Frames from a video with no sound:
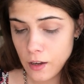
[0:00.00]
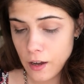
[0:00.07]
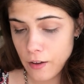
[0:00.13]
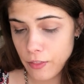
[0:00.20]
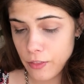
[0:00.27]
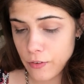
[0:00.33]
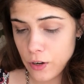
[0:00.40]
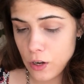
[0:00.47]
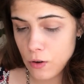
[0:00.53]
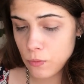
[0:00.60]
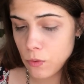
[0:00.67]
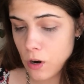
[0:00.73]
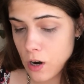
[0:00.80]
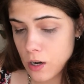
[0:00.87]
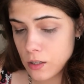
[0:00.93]
had Three of
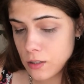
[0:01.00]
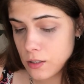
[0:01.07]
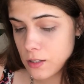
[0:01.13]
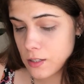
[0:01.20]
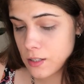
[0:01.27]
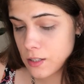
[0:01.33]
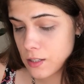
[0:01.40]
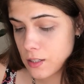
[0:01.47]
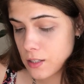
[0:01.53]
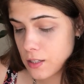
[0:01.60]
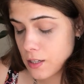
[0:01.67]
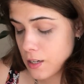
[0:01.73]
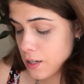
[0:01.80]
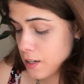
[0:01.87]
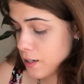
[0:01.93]

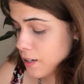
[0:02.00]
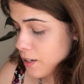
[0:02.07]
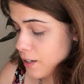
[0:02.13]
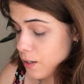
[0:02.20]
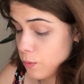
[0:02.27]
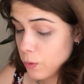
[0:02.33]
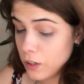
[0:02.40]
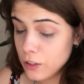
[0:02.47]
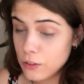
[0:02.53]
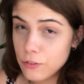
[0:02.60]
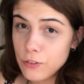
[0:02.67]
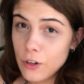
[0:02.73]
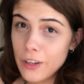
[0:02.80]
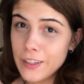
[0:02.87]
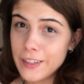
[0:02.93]
Wands. They wanted to
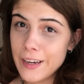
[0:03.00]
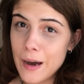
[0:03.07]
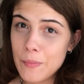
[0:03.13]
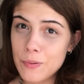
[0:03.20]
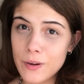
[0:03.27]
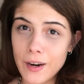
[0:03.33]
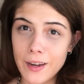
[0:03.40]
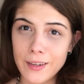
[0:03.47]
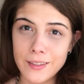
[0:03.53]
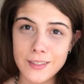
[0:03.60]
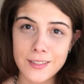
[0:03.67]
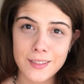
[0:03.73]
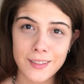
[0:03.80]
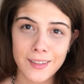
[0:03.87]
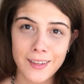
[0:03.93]
fall in the
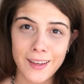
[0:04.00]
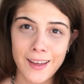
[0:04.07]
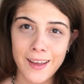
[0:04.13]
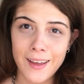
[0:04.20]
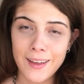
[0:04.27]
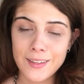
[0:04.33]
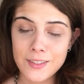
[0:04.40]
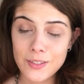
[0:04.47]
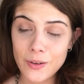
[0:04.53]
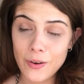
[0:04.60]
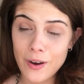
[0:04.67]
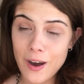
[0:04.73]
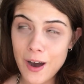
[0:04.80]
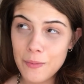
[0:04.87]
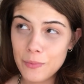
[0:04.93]
upright, so
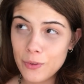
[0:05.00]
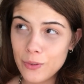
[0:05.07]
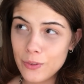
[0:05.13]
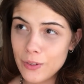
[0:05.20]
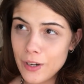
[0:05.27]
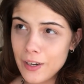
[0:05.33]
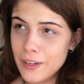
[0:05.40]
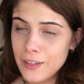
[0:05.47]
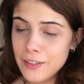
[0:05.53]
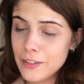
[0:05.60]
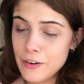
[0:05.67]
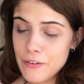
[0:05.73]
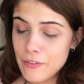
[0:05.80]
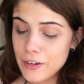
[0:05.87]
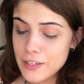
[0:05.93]
I'm in
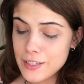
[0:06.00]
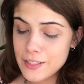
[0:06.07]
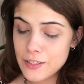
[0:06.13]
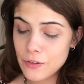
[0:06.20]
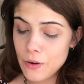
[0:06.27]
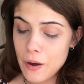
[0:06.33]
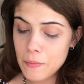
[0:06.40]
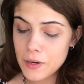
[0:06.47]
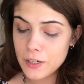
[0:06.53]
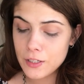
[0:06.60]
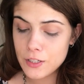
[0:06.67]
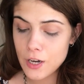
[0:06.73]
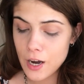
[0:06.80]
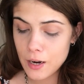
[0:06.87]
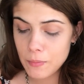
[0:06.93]
the reverse. So I'm gonna
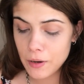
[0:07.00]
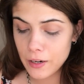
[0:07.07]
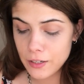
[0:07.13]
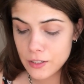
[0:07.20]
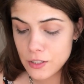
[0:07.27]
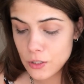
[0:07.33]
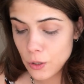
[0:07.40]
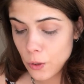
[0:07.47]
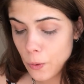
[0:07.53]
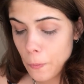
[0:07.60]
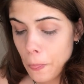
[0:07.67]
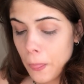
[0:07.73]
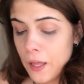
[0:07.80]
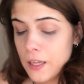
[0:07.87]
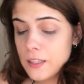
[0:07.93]
talk about it.
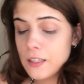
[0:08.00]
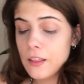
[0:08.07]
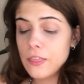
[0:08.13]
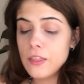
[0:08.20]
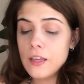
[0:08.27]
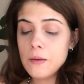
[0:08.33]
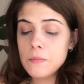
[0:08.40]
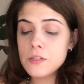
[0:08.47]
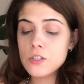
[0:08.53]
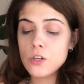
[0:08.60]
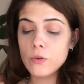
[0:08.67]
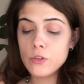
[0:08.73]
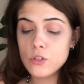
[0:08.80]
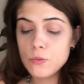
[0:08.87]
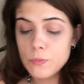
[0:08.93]
So the theme is
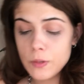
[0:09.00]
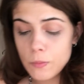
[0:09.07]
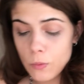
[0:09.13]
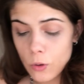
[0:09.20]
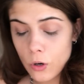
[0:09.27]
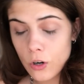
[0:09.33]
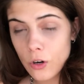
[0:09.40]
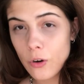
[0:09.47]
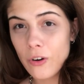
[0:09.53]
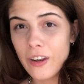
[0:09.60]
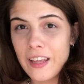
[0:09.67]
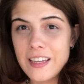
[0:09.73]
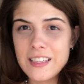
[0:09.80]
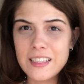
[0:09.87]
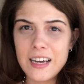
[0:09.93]
going to be more or
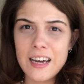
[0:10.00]
less,